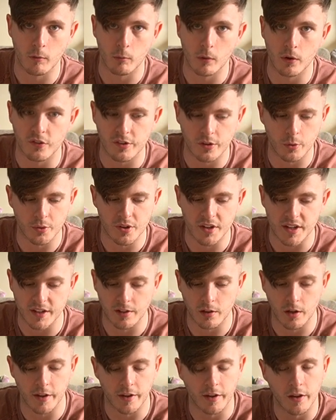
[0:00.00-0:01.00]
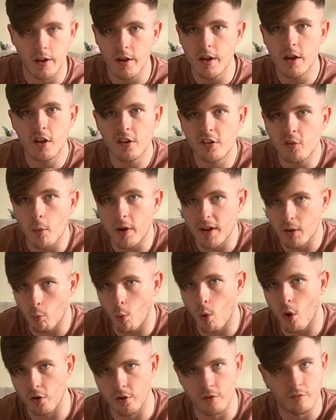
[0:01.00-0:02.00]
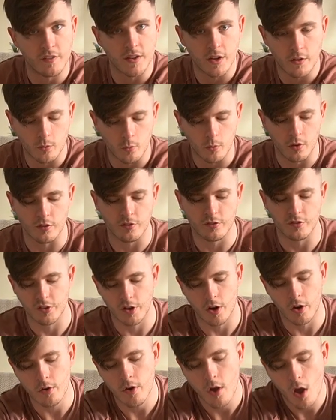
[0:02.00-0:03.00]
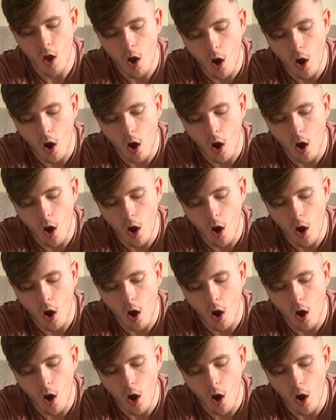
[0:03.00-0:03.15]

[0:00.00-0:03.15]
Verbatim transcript: Whereas I would need like twenty-one of the other ones, you know?